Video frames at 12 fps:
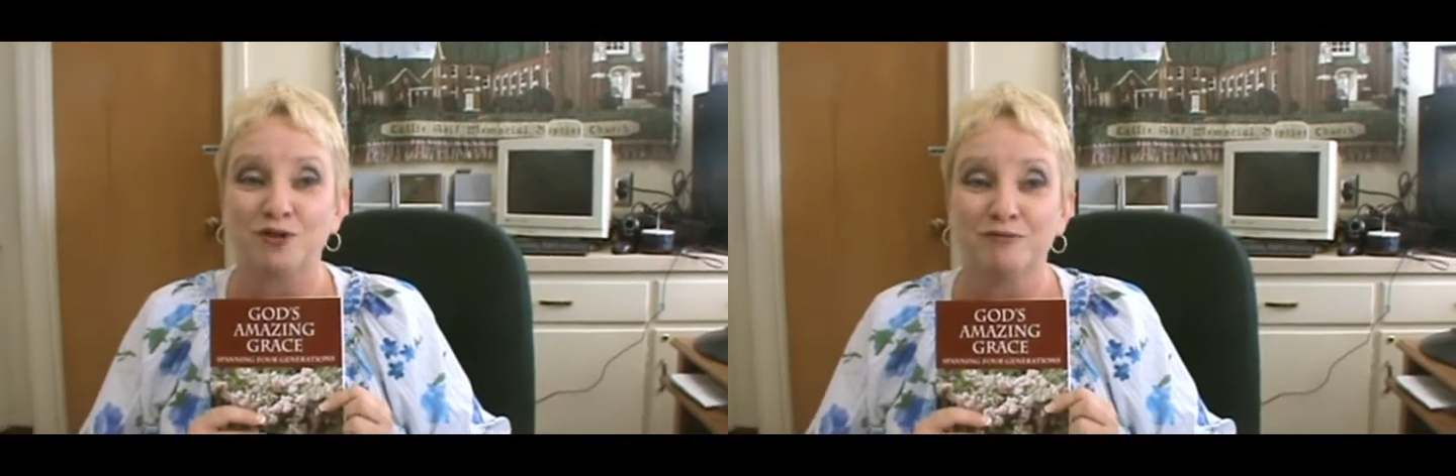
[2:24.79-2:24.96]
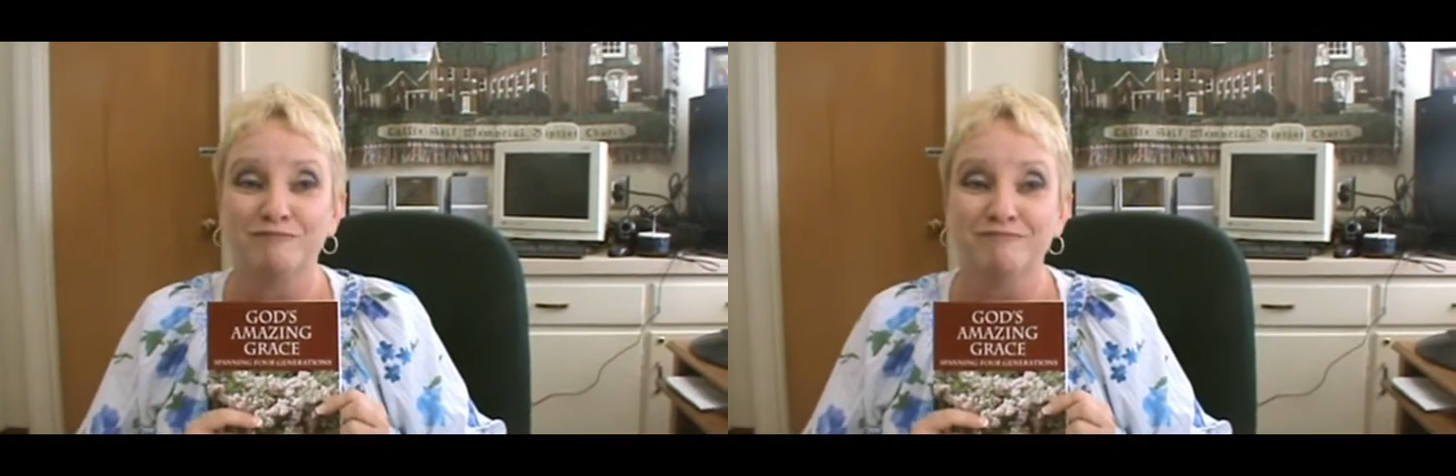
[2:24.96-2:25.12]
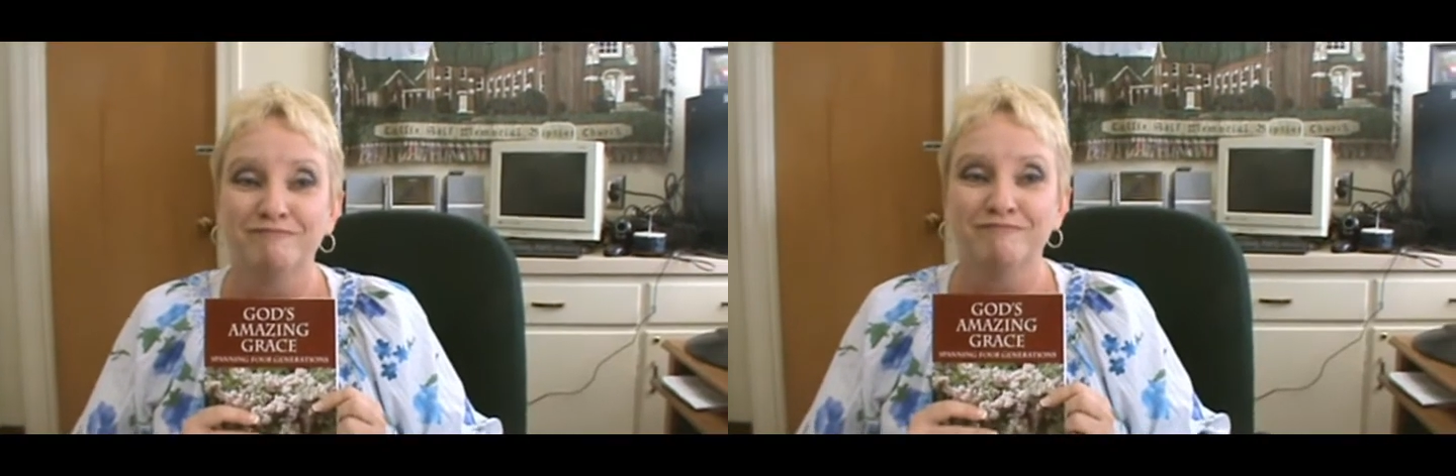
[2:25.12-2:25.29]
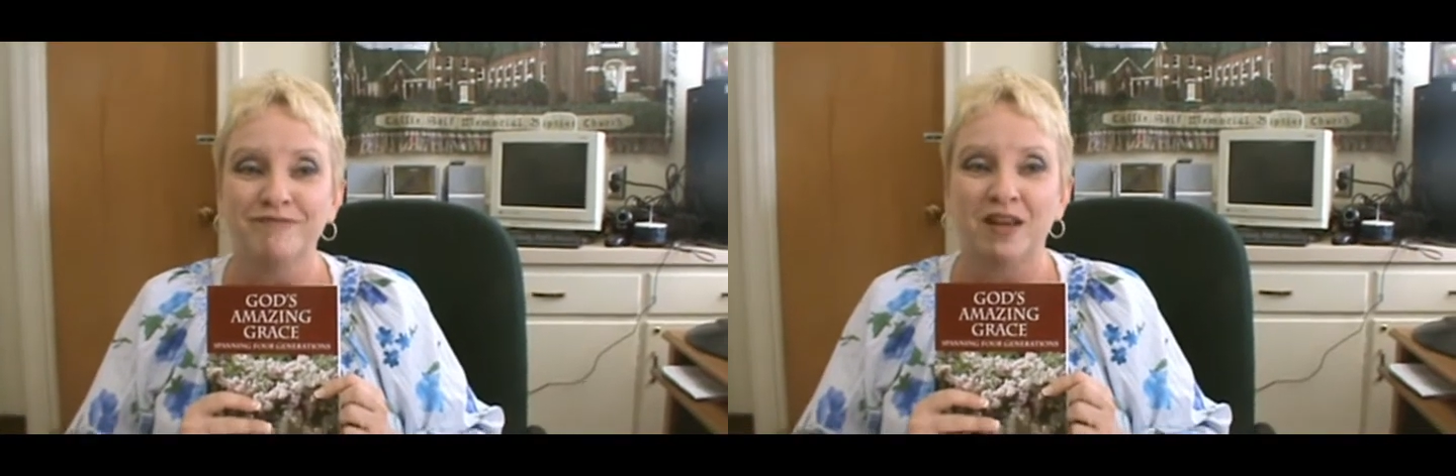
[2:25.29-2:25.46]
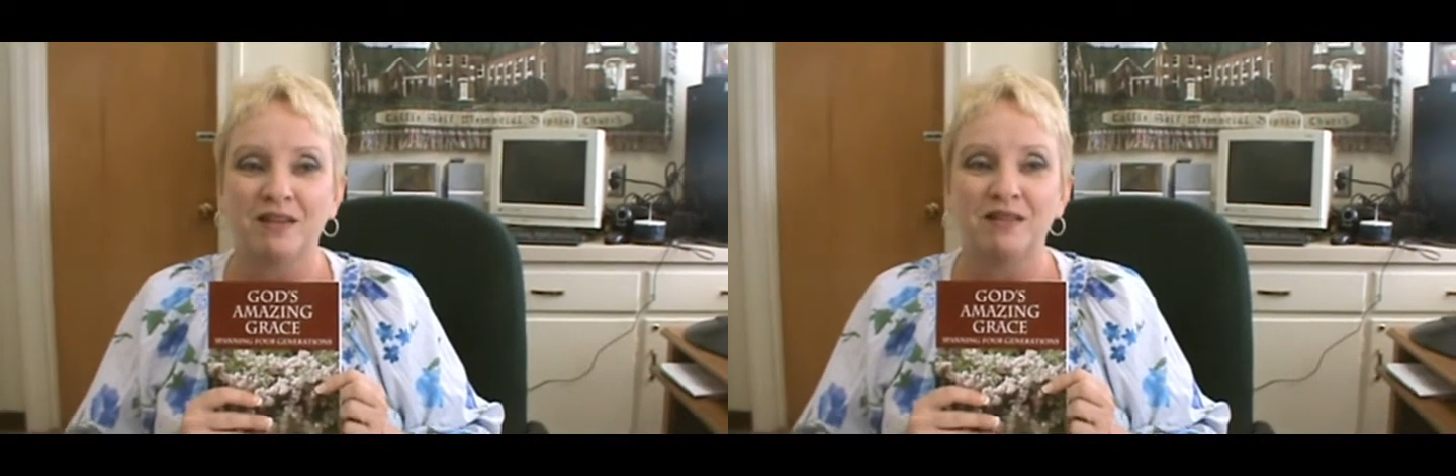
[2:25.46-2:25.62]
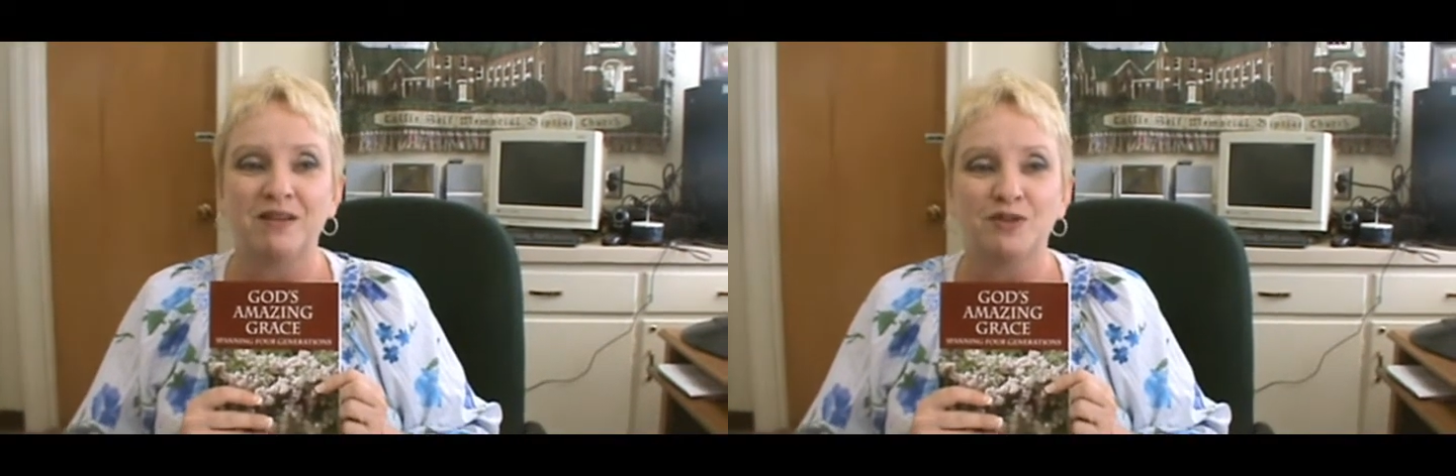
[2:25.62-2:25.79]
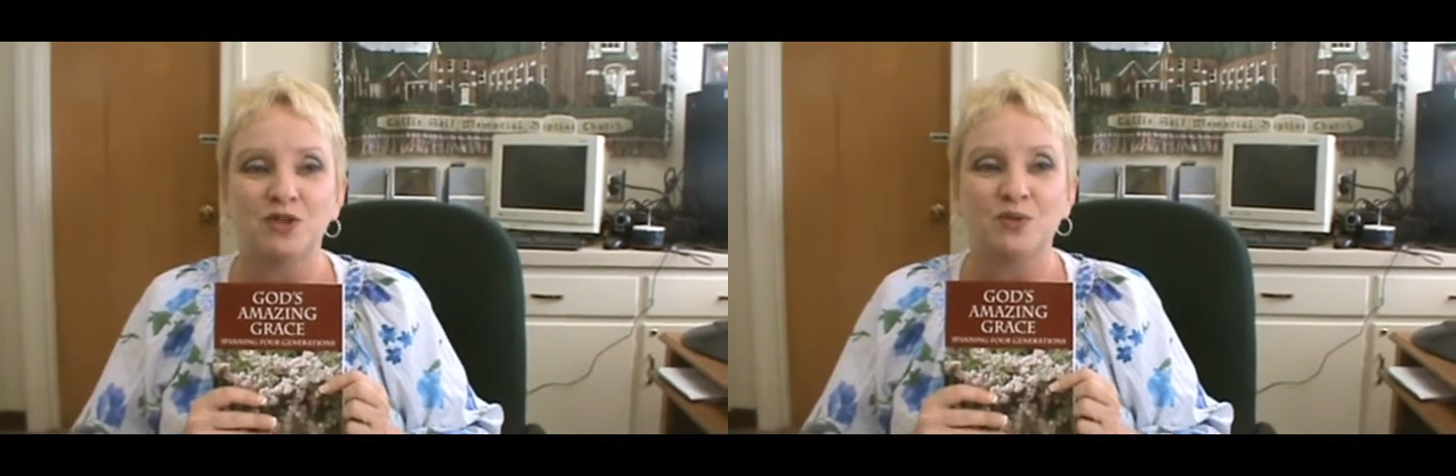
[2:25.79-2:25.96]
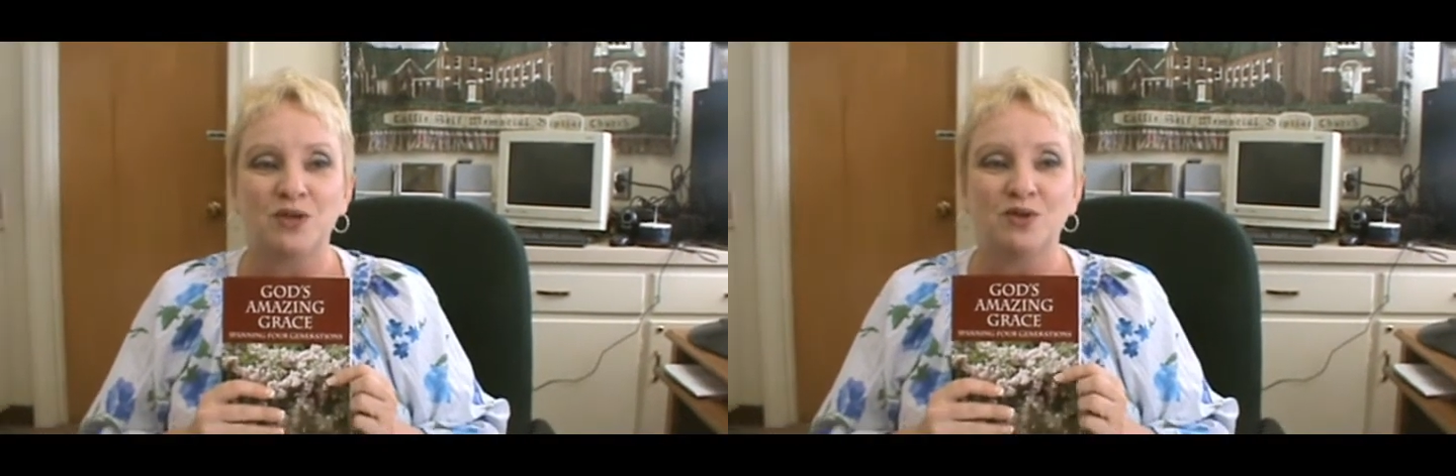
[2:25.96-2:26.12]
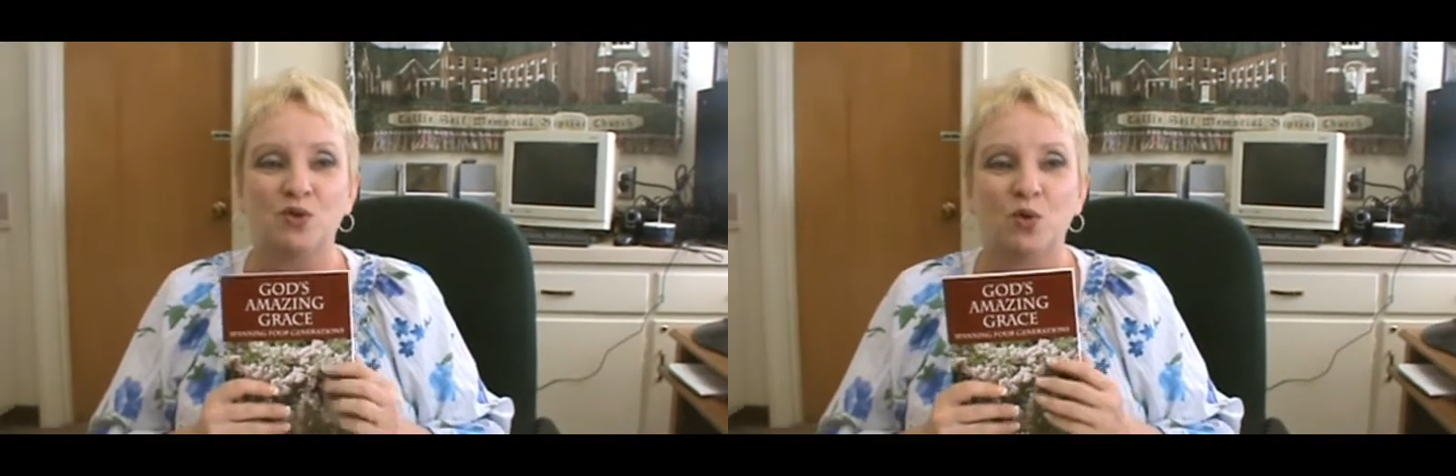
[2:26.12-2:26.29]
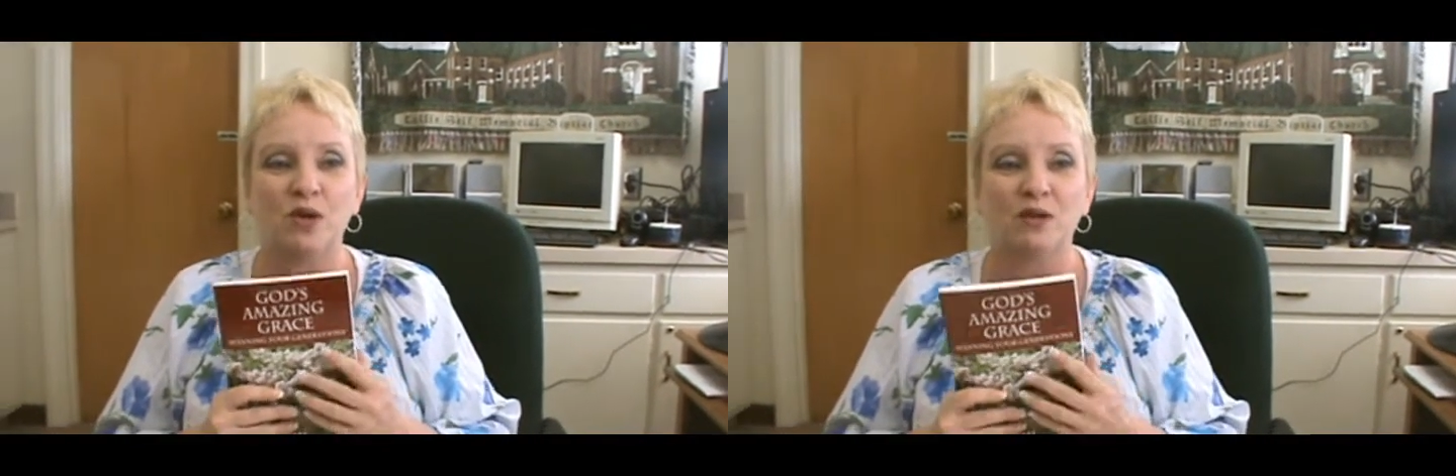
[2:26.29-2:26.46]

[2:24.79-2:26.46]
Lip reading: I think she would enjoy